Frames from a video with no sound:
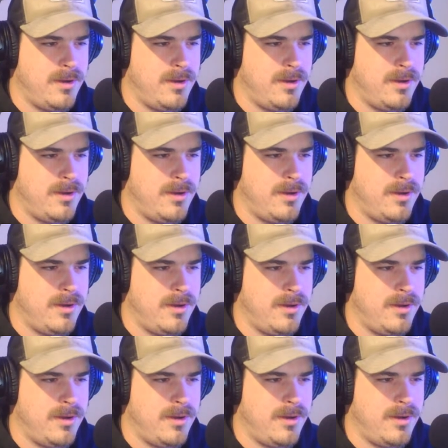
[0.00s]
not a
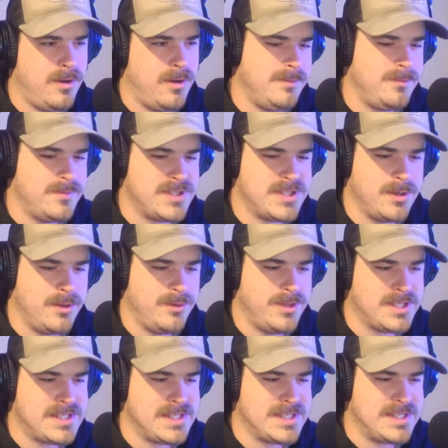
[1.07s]
great team. So
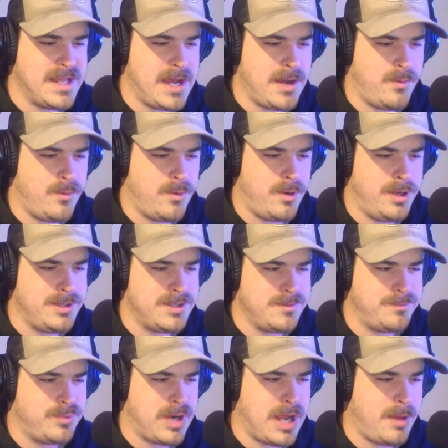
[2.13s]
this is not one to
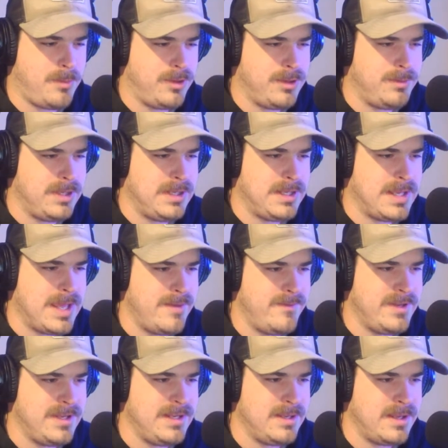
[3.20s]
probably be
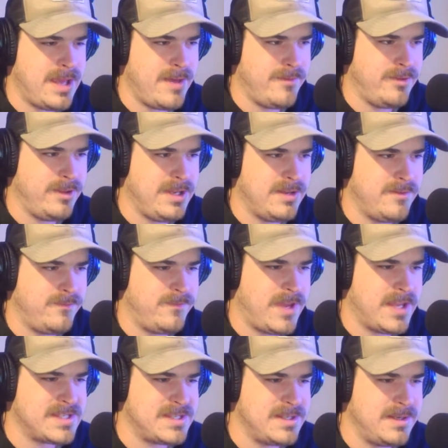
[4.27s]
heavily
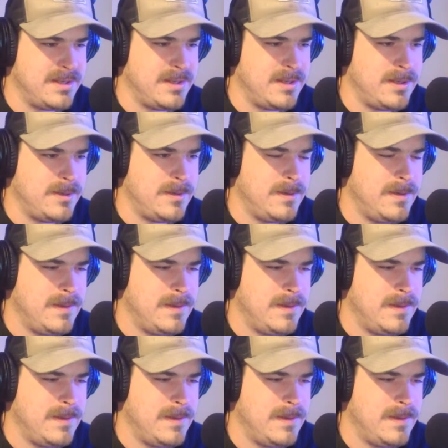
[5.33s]
invested in.